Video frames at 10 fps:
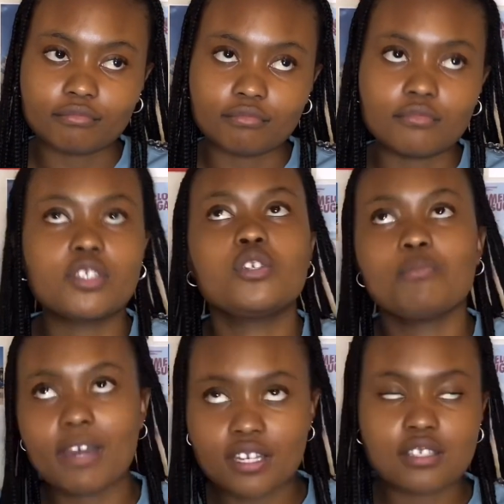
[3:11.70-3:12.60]

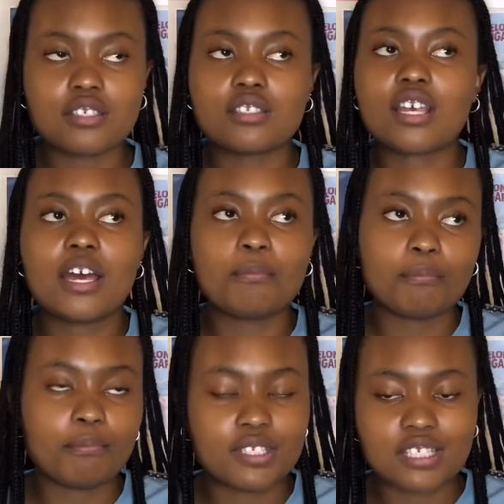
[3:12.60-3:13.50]
humanities and
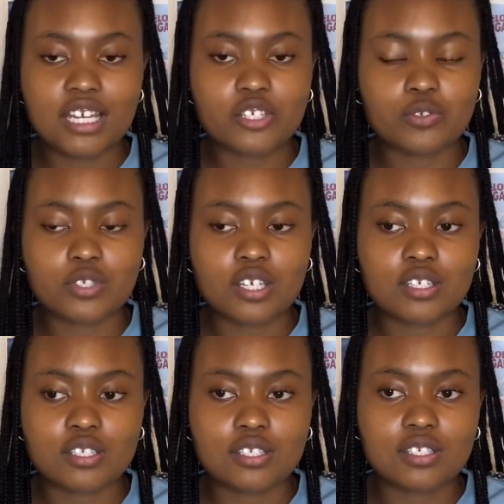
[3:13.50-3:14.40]
international
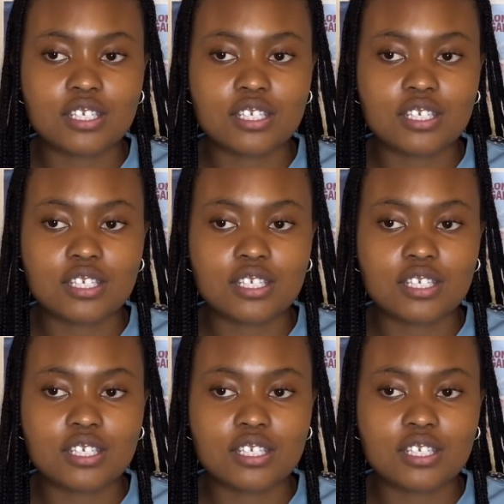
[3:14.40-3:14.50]
studies